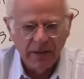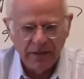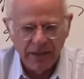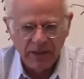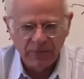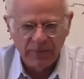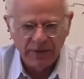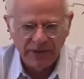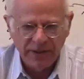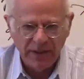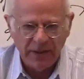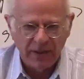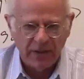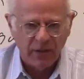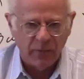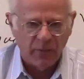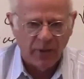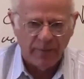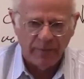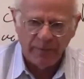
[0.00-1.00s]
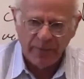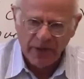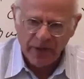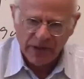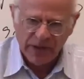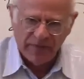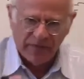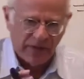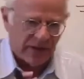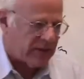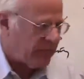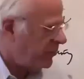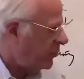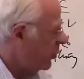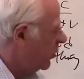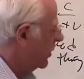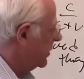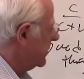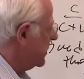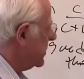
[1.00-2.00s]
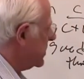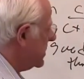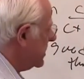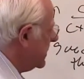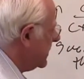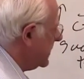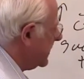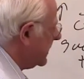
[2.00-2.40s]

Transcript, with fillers: this particular one because of its importance.